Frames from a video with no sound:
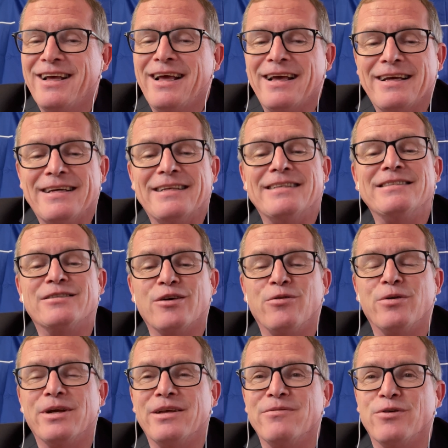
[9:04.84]
And so
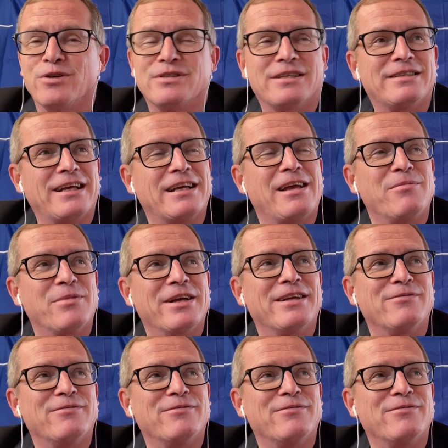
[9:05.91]
he was attacking me.